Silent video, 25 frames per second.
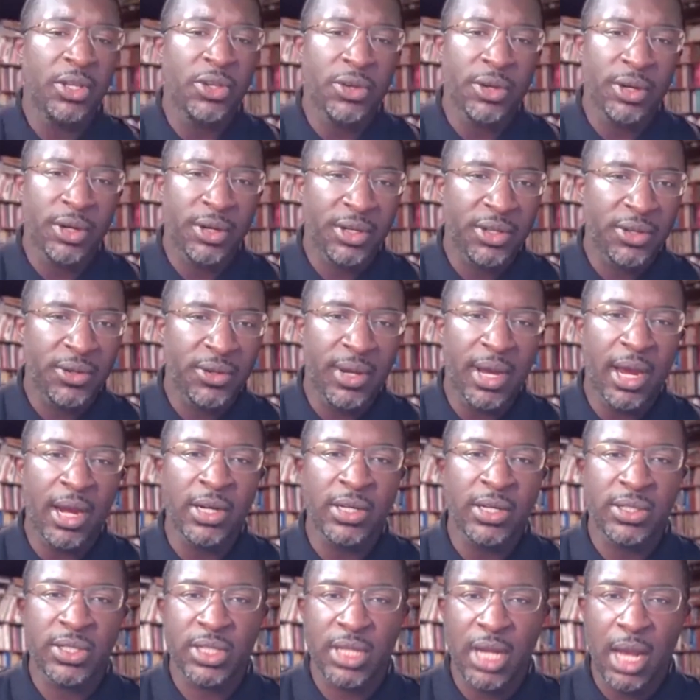you
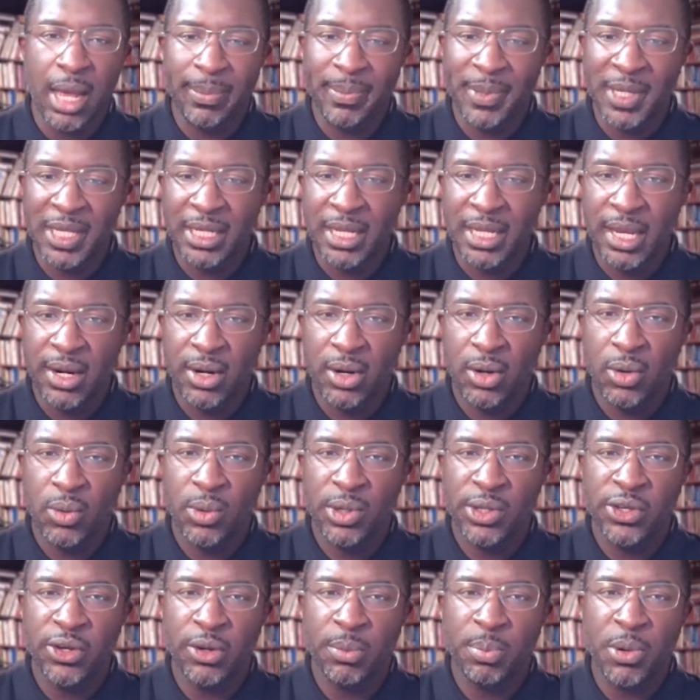aren't stopping there
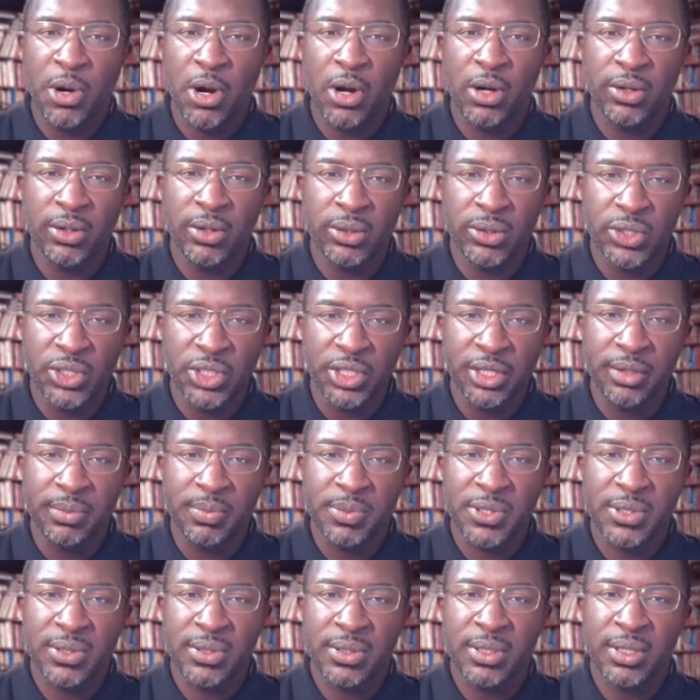with your
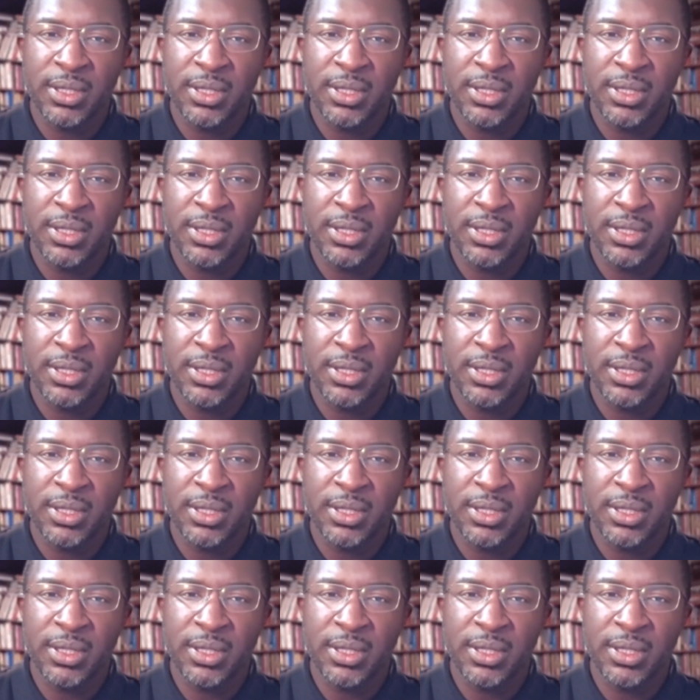partnerships.